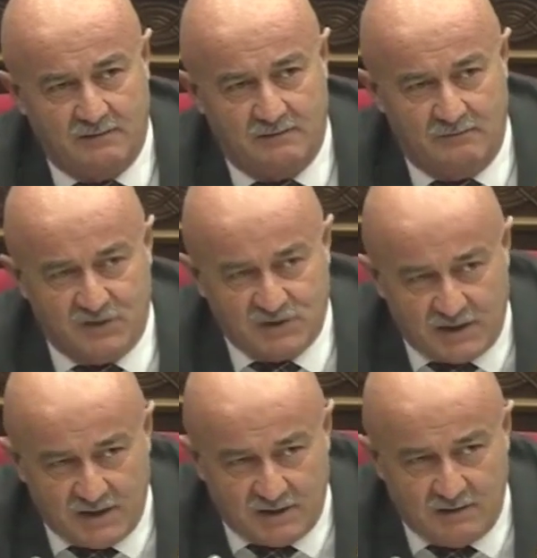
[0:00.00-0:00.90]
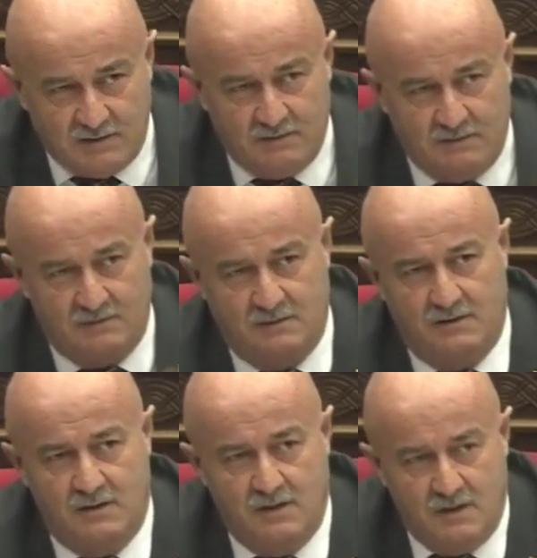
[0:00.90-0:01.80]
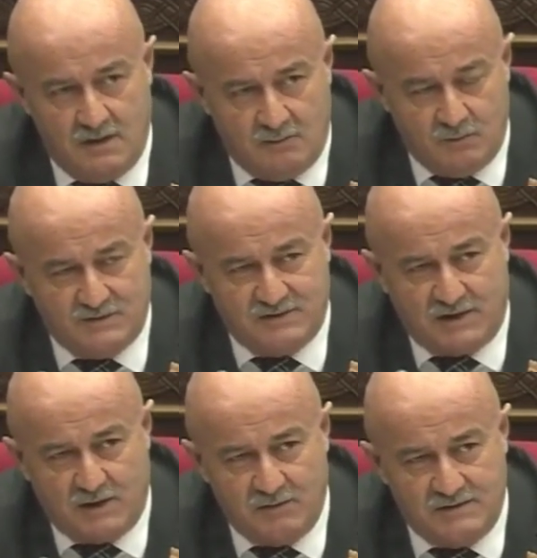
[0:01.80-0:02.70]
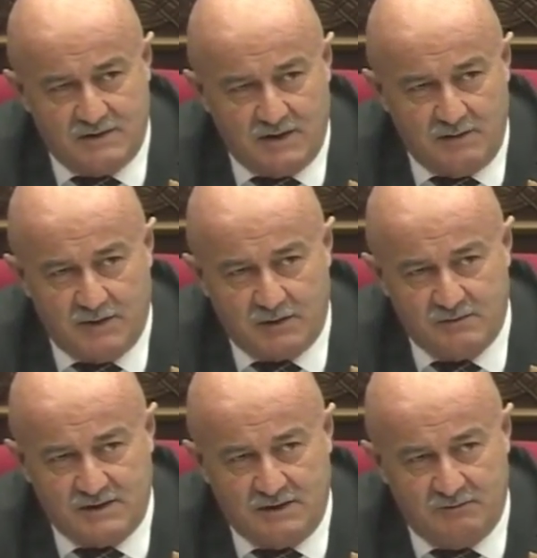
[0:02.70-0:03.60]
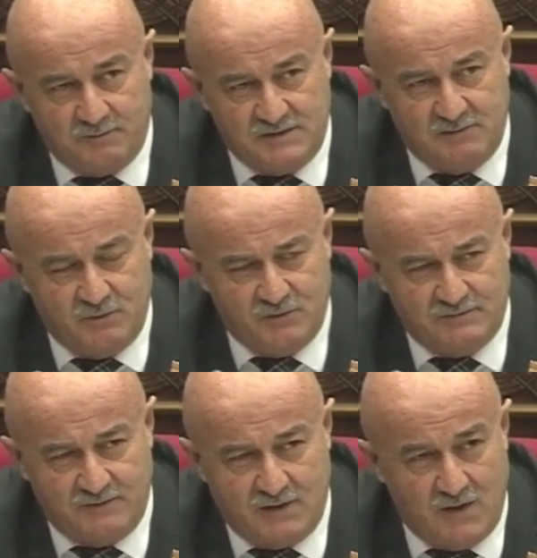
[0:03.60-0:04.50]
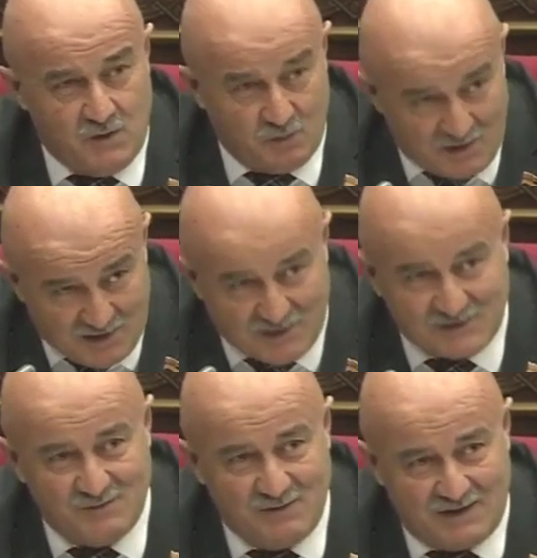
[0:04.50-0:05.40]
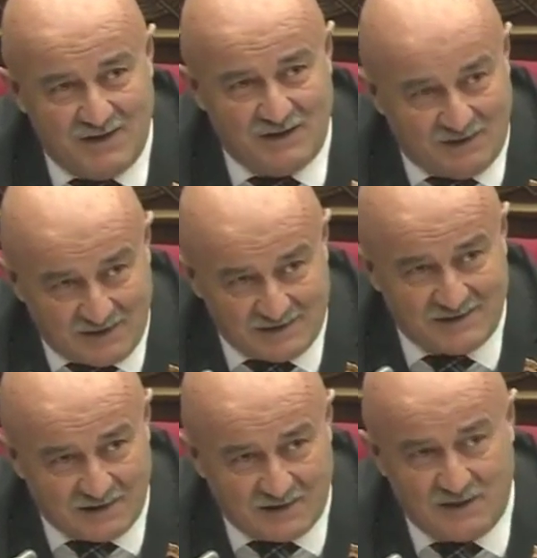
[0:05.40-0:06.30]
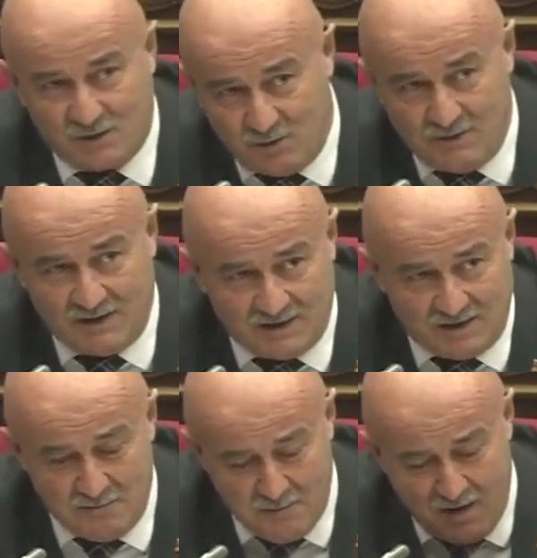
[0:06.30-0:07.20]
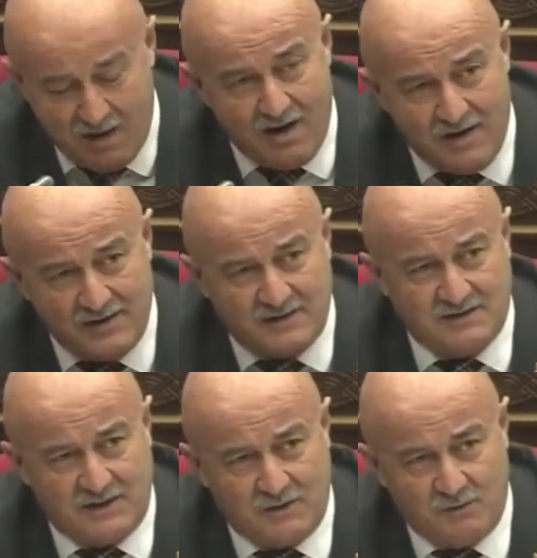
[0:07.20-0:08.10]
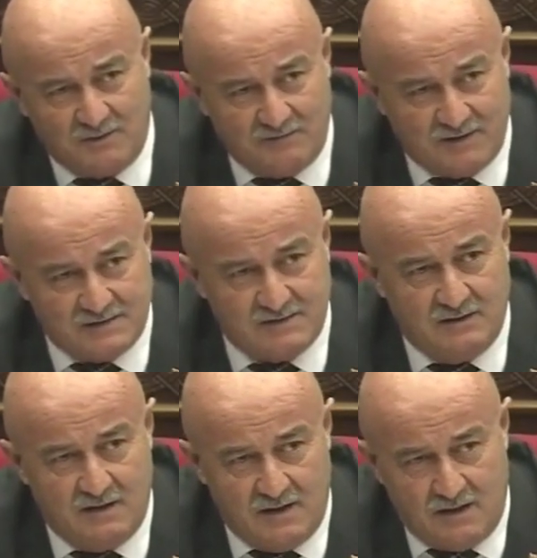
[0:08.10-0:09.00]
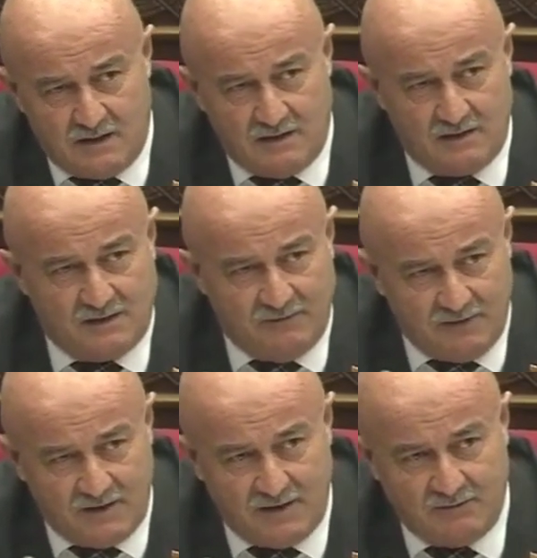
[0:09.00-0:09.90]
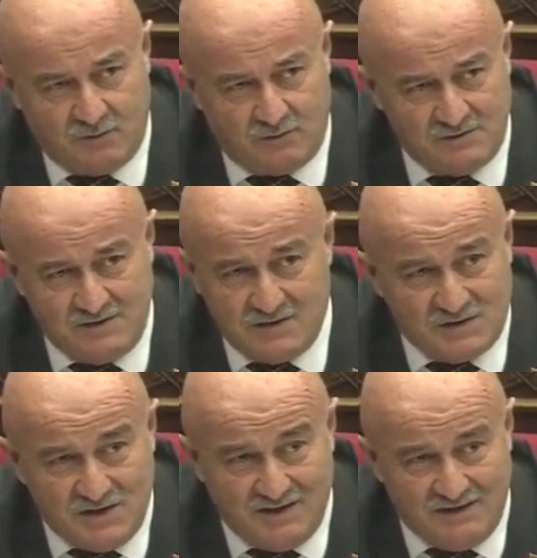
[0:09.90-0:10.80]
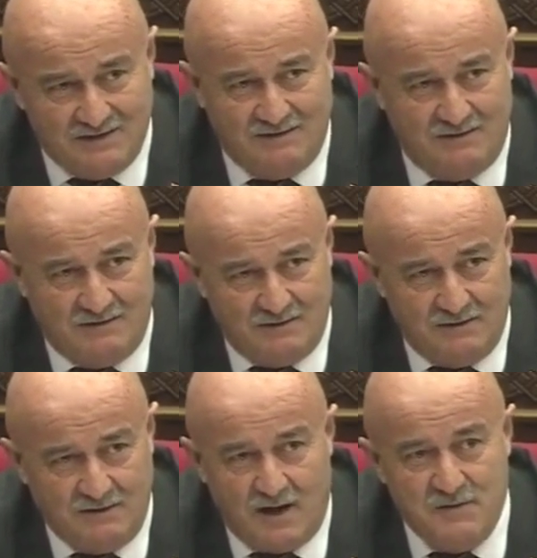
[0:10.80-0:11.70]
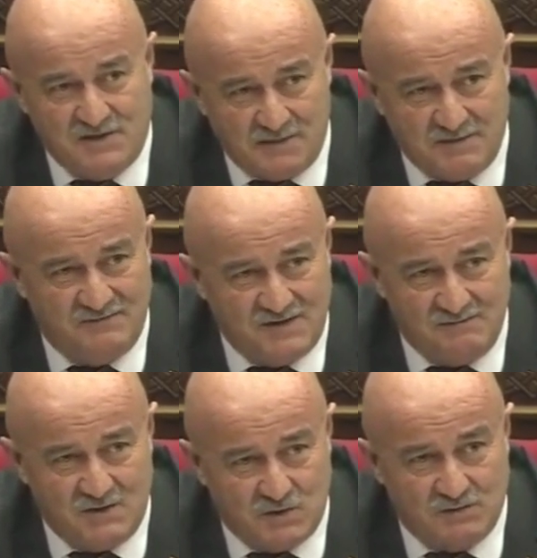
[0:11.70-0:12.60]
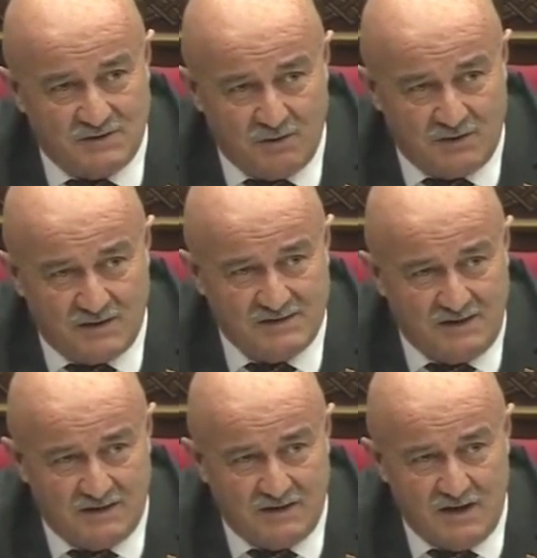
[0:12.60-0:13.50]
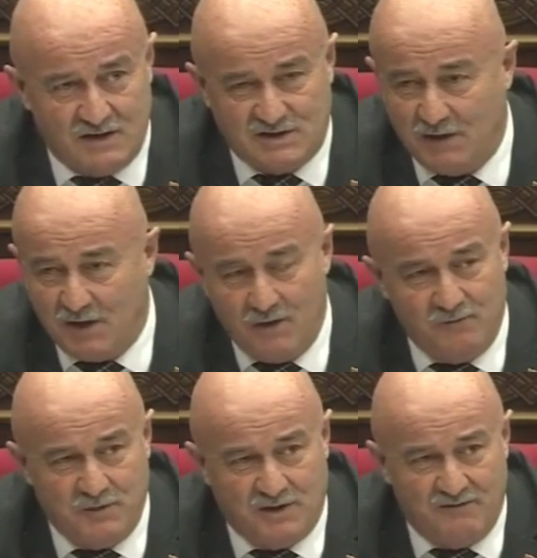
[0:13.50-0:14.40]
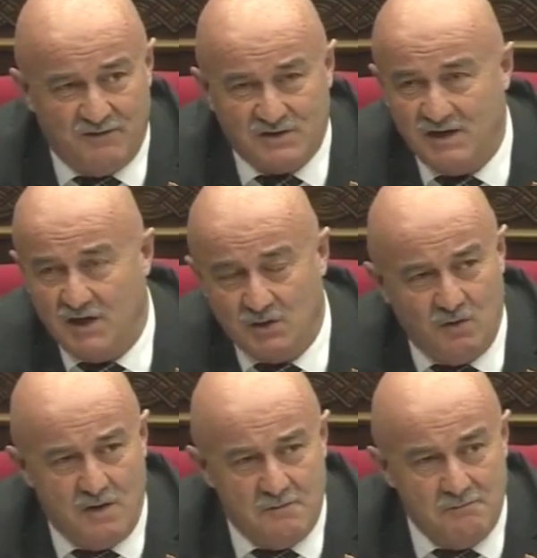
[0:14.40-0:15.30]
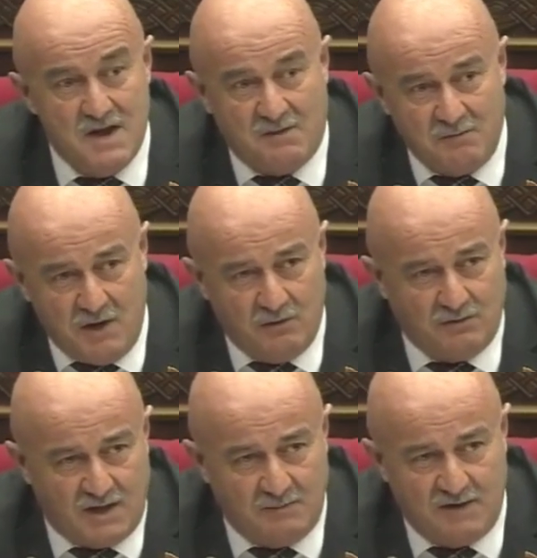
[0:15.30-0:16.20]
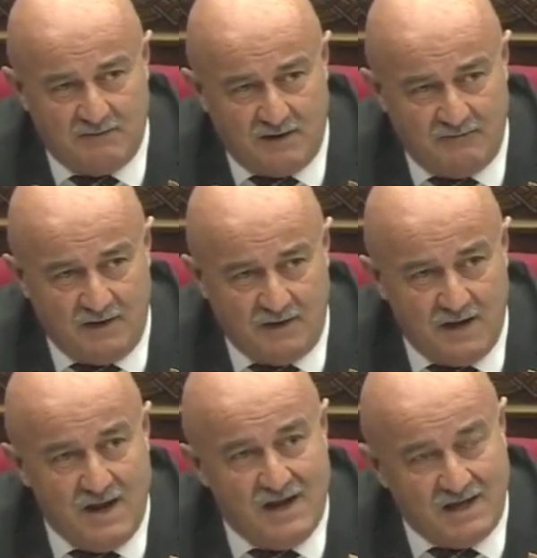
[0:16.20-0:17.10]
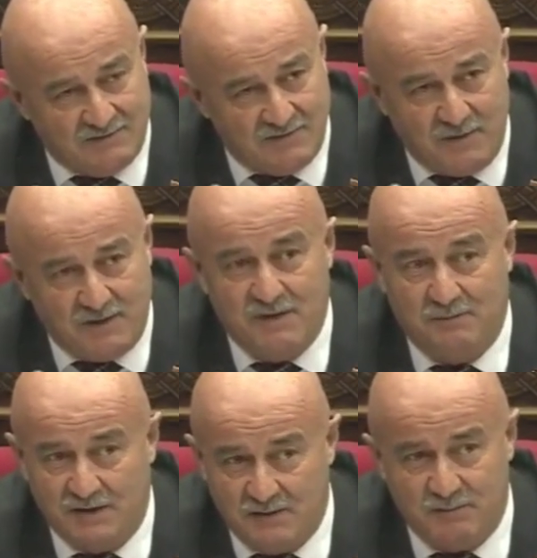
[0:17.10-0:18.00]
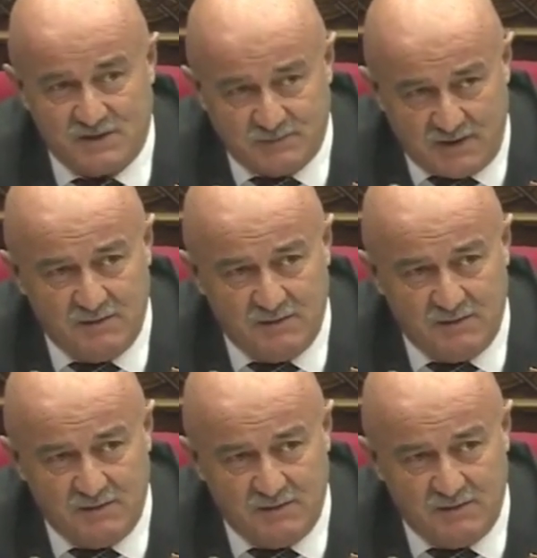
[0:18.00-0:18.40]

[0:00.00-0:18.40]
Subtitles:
drams to pay for the medical service. You're thinking they are reading those small letters in the contract. They would immediately go and take that 400,000 not knowing that they will be paying 1 million drams afterwards. Respectively, we have to protect our citizens.